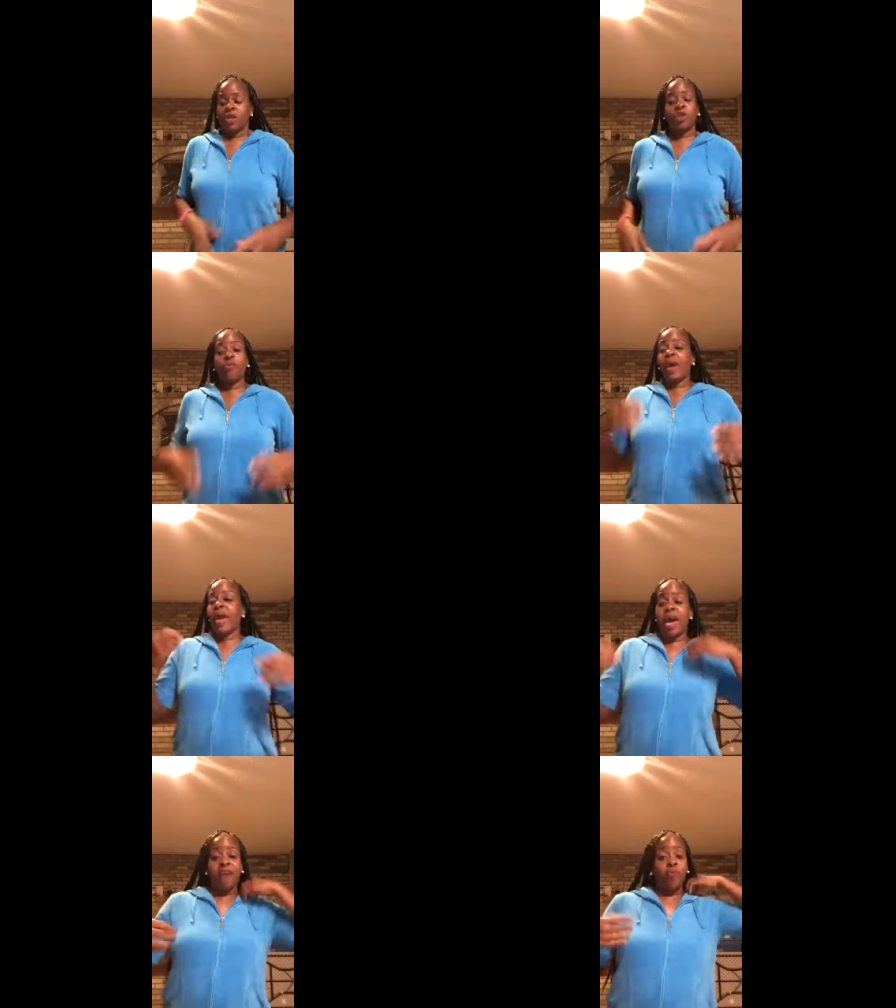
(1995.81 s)
You may
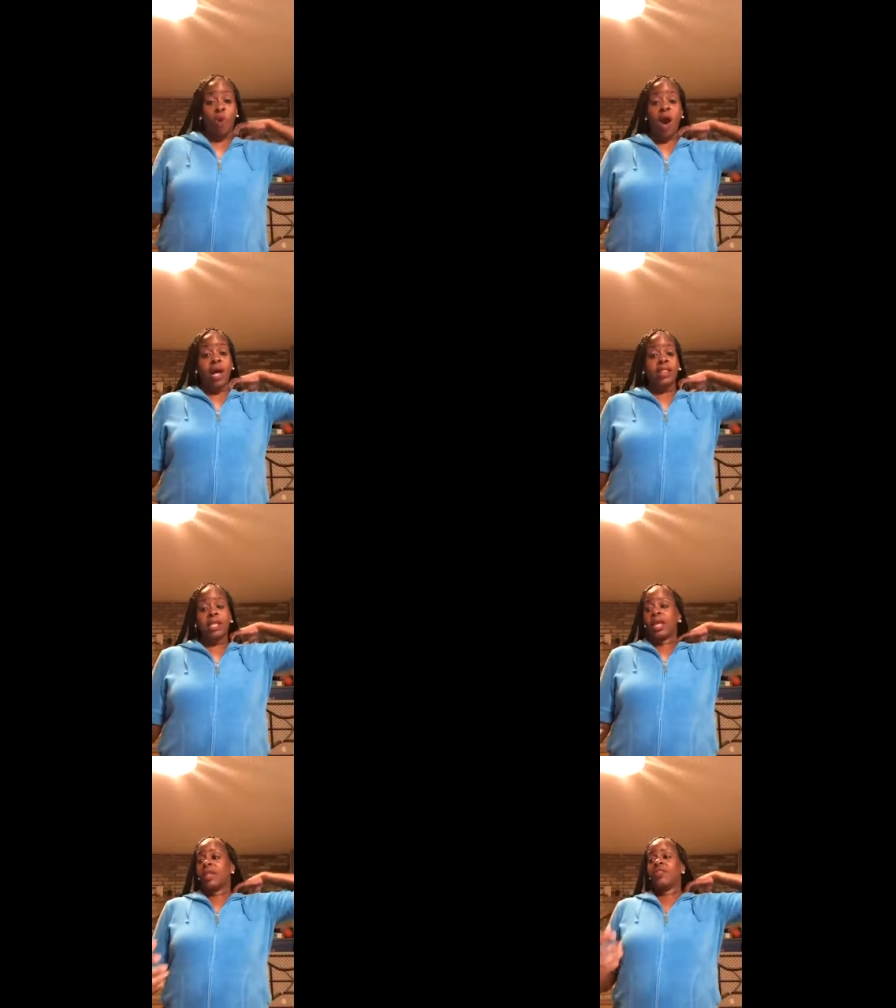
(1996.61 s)
have
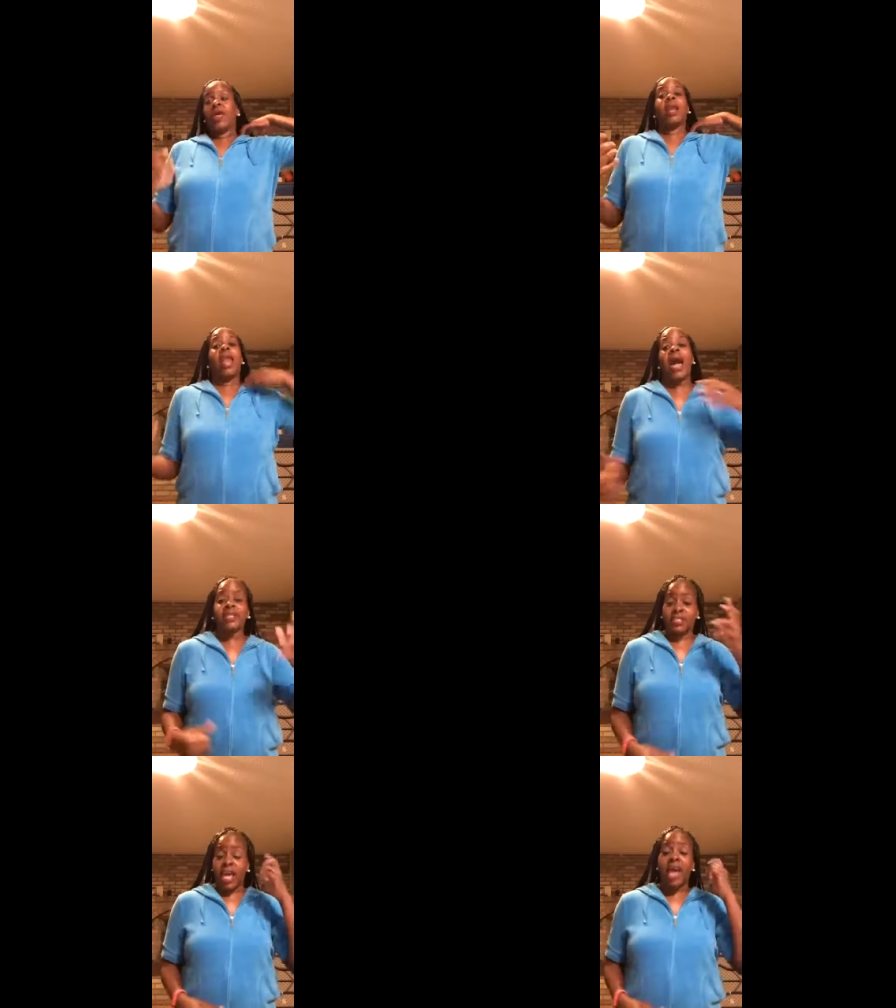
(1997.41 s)
one that
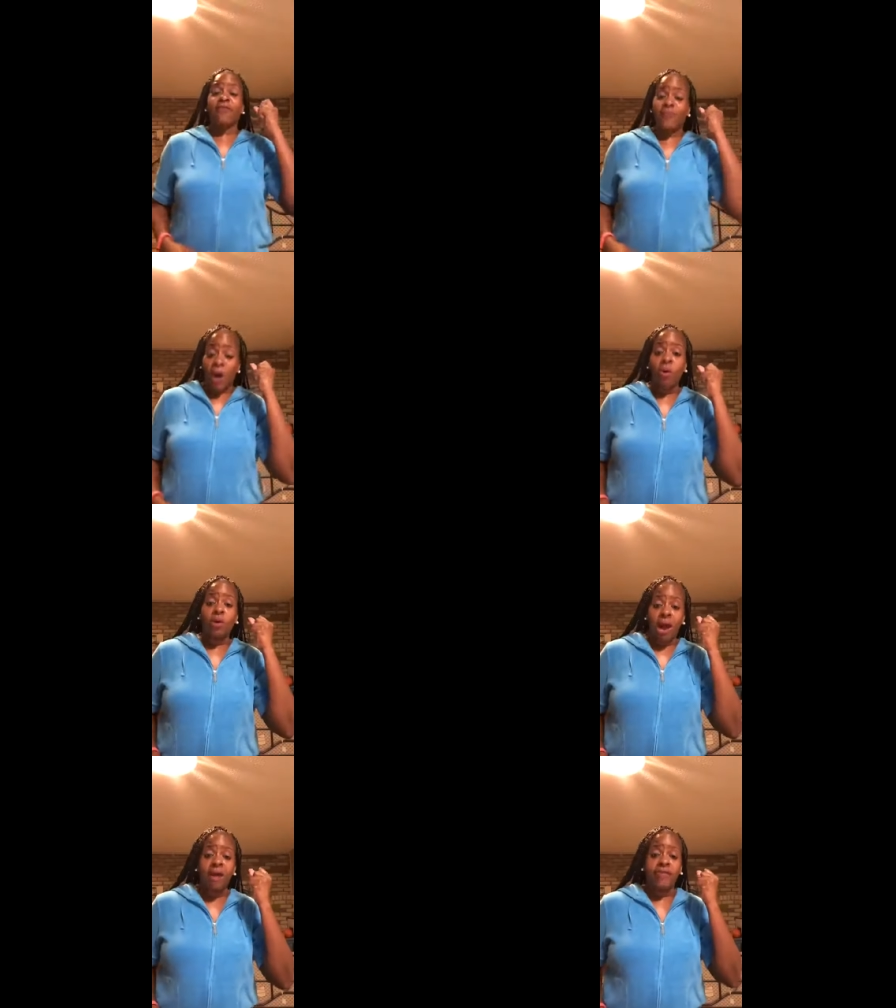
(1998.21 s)
likes to have phone
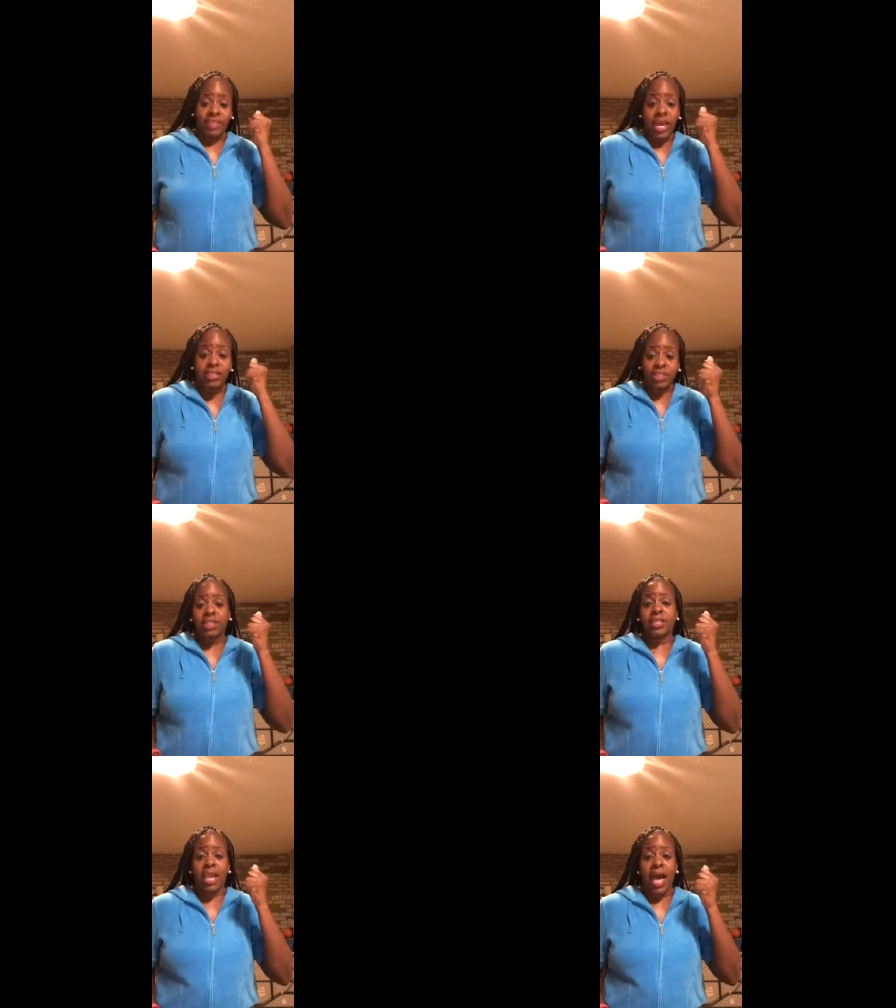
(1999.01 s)

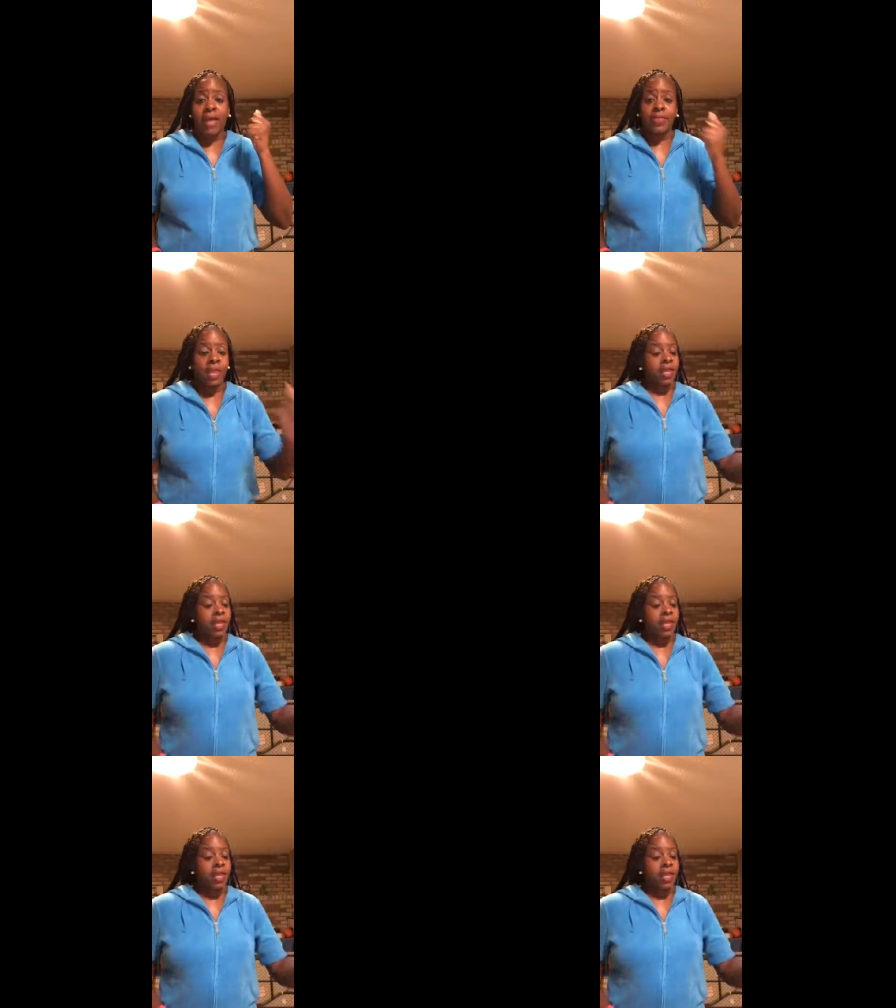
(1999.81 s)
conversations a lot.